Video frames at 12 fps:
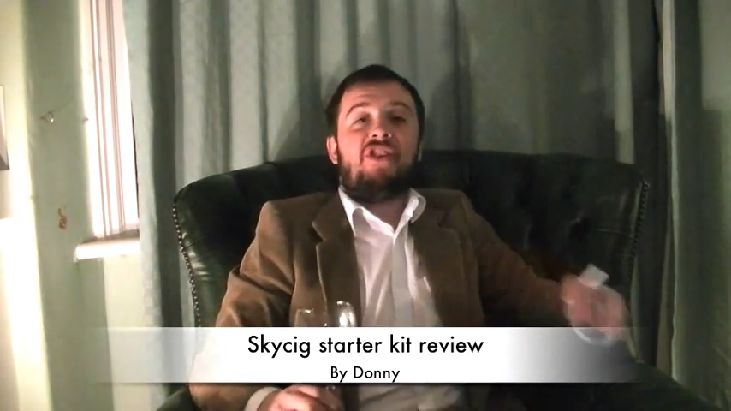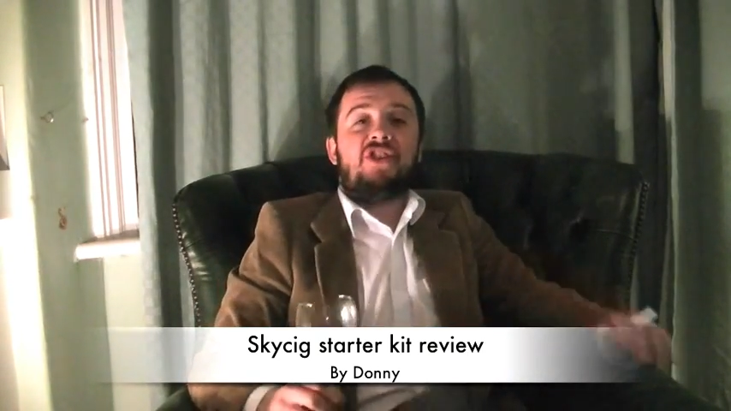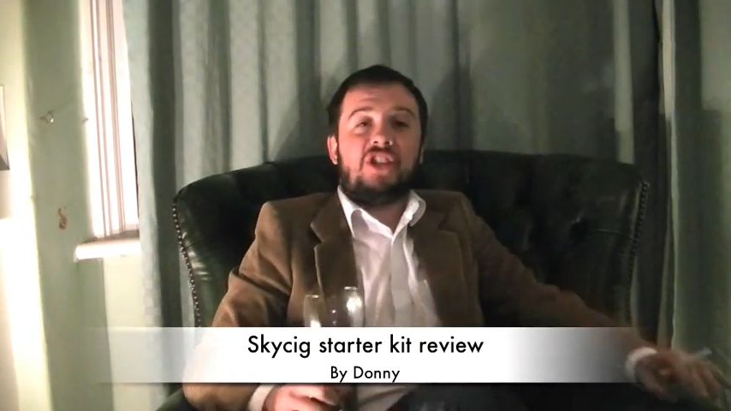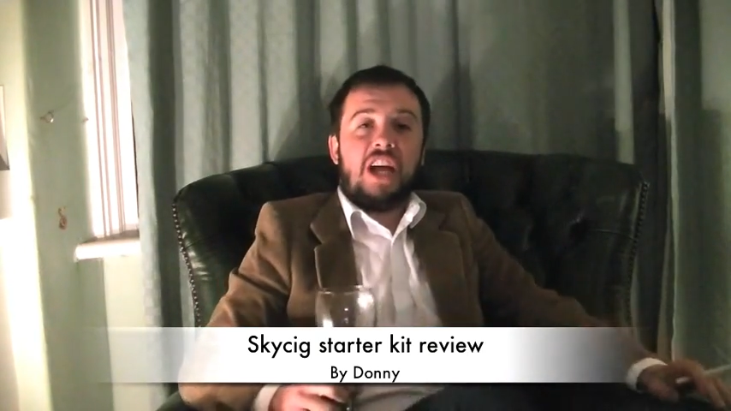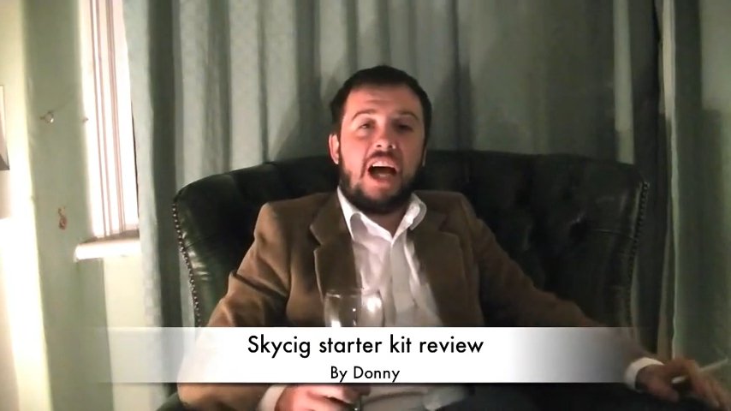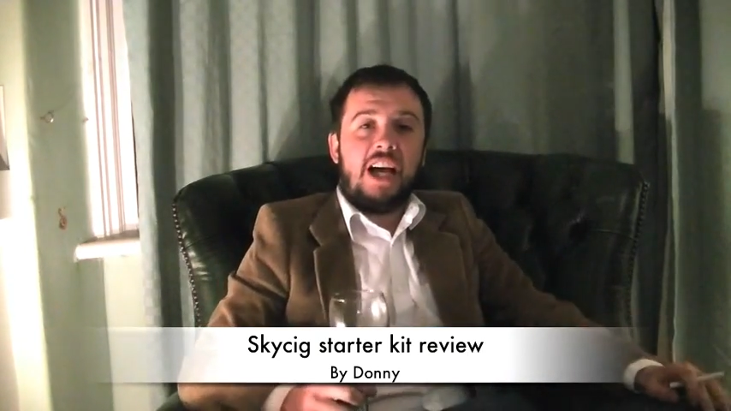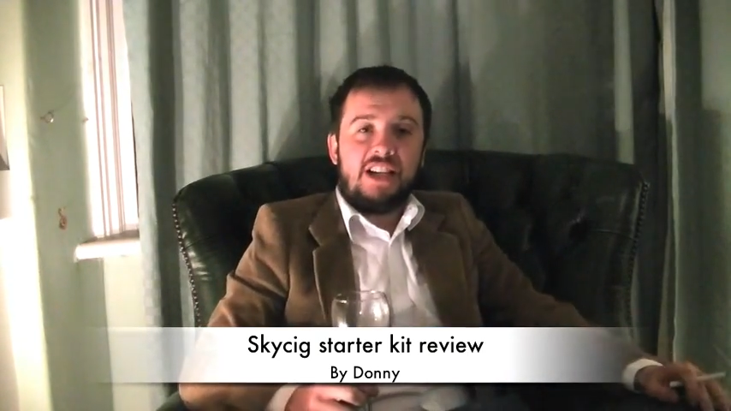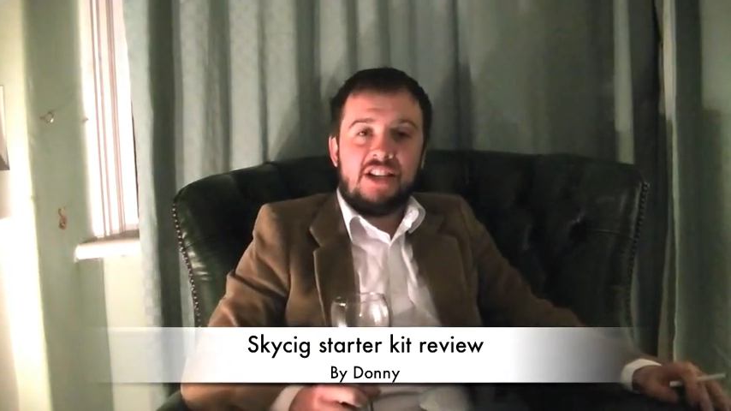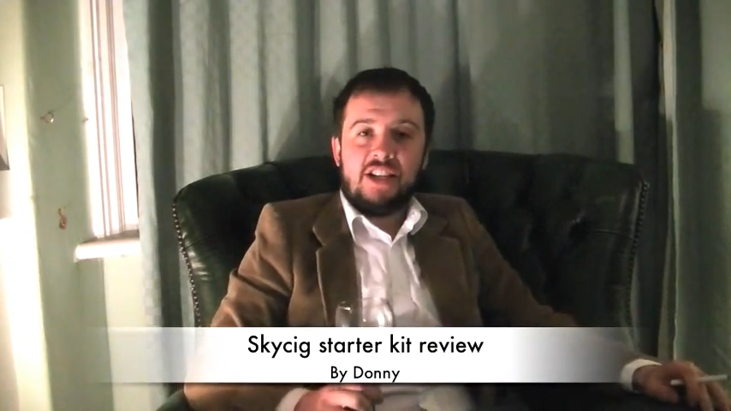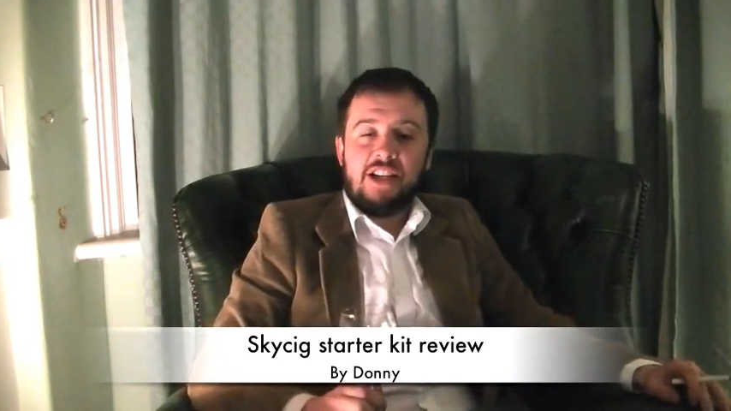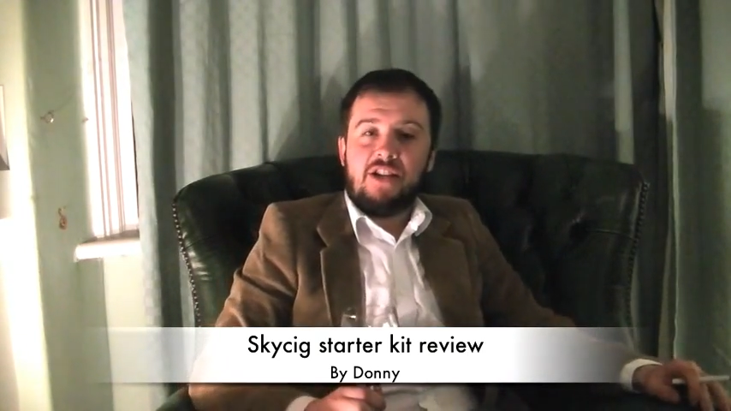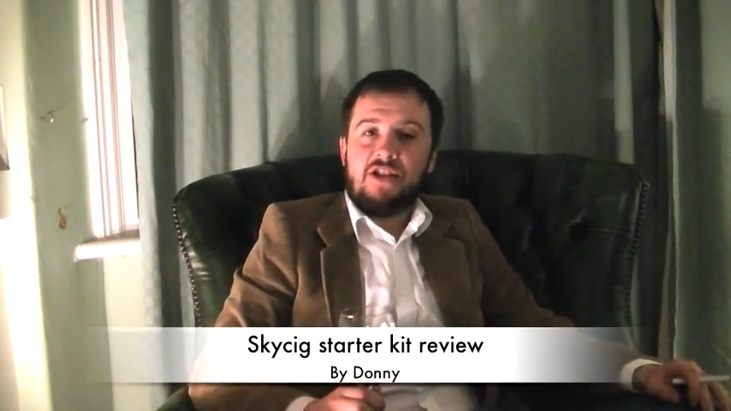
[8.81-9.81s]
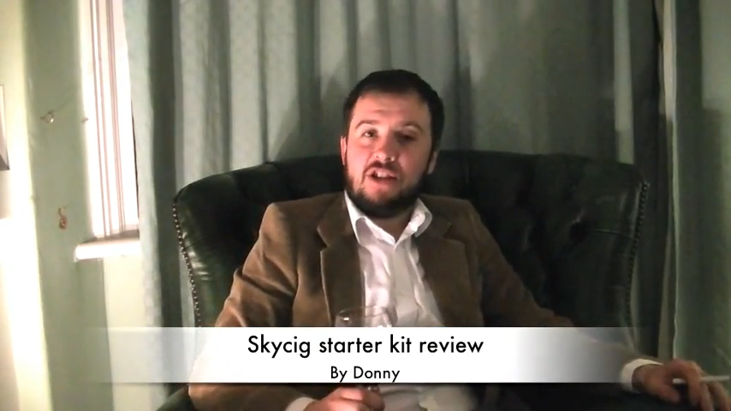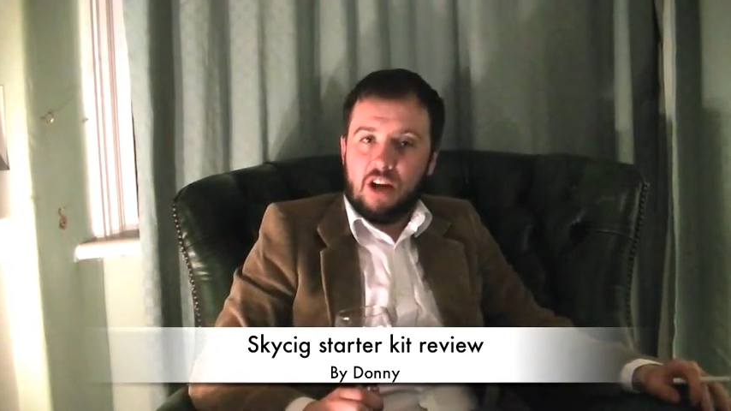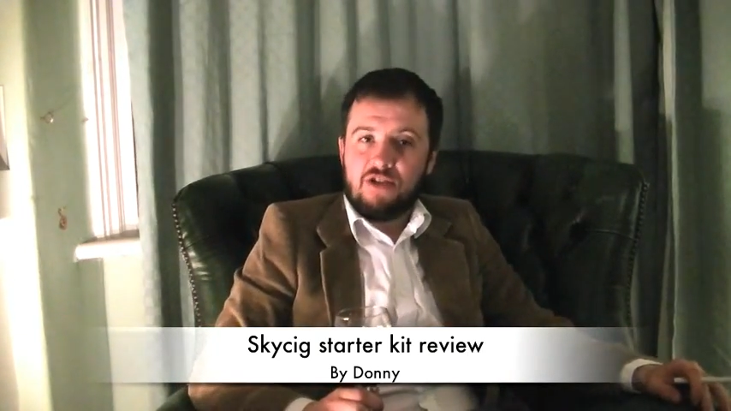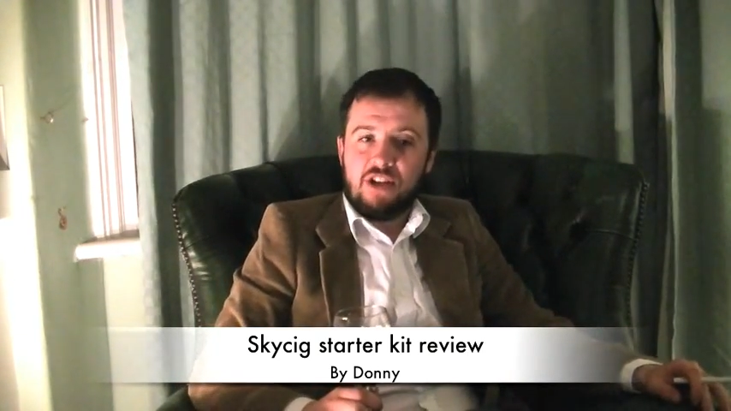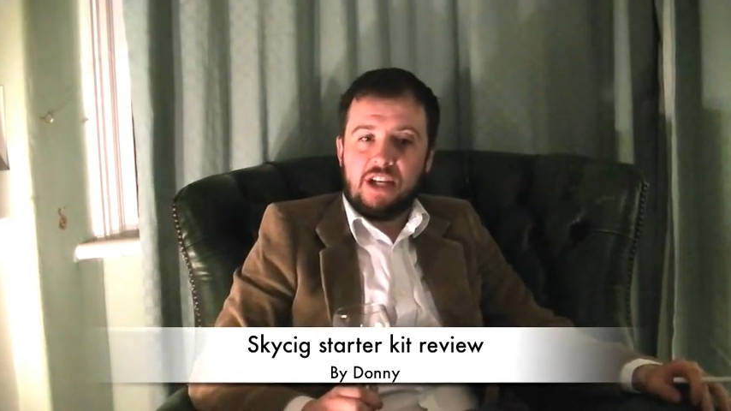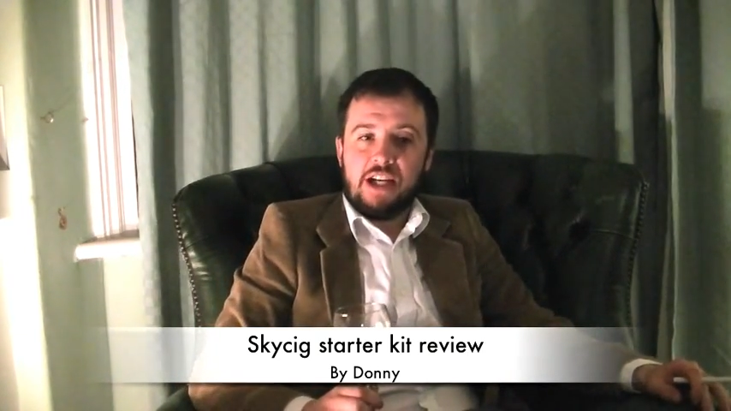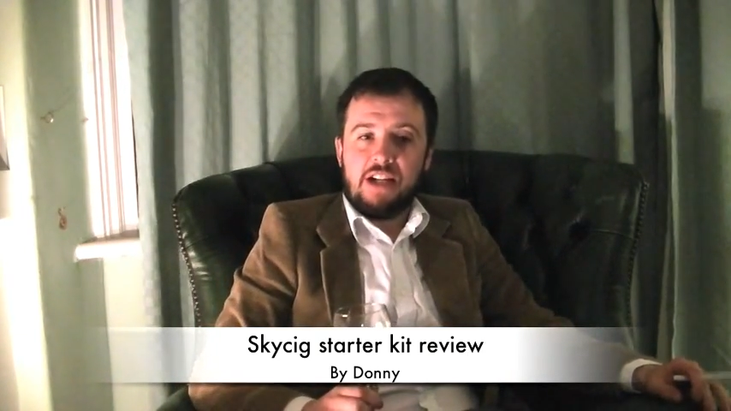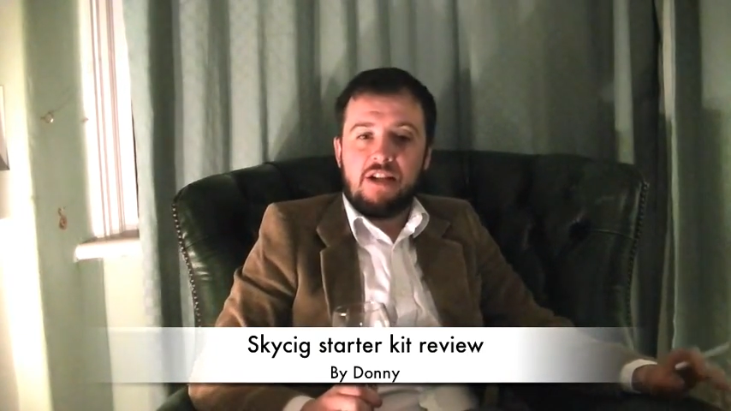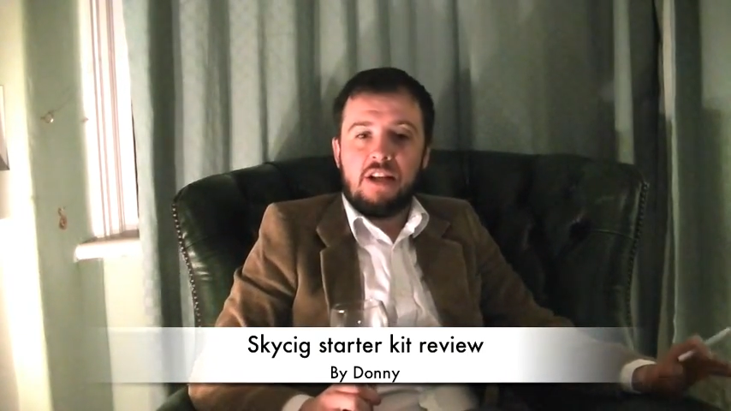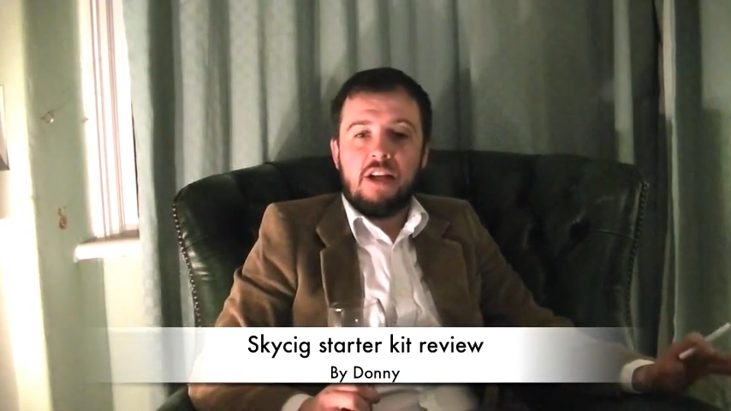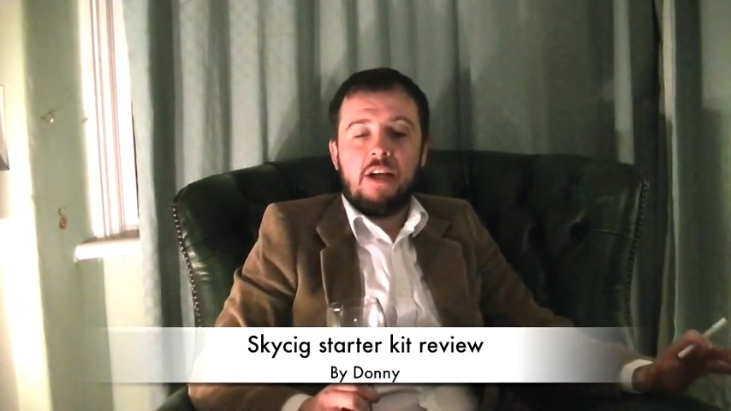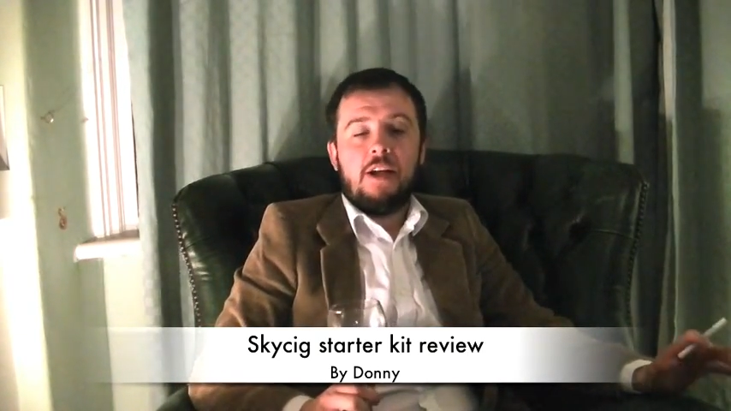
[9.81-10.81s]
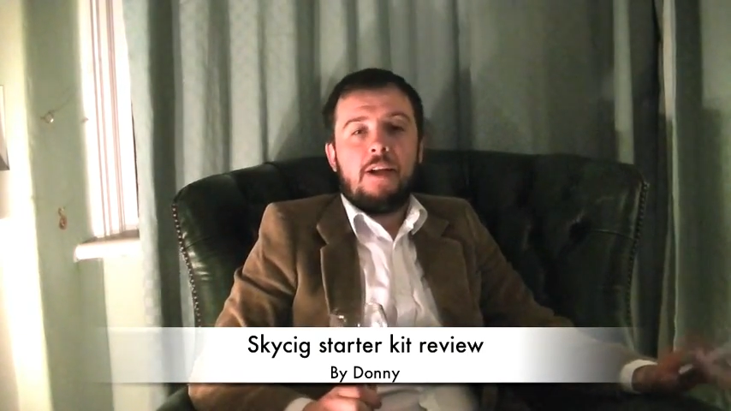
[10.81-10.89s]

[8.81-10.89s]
SkySig starter kit.